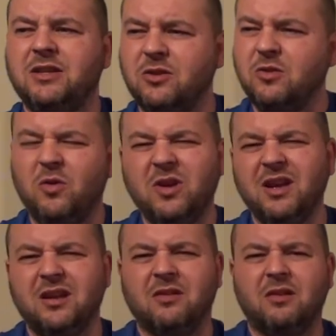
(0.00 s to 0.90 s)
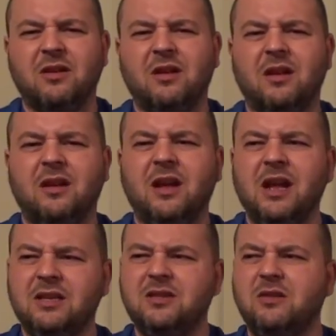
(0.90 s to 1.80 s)
annoying.
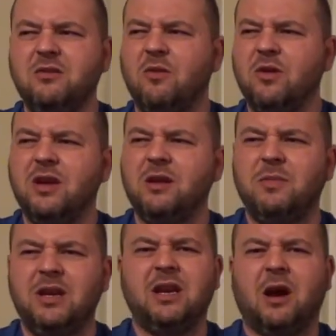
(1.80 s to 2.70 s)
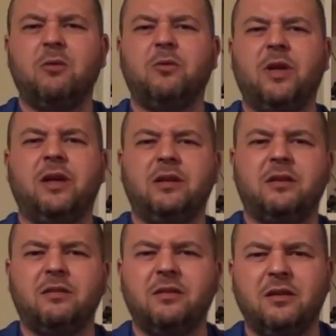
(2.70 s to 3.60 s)
It's annoying me now
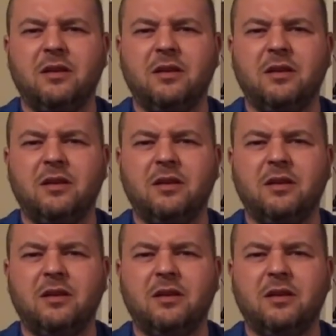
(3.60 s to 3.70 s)
that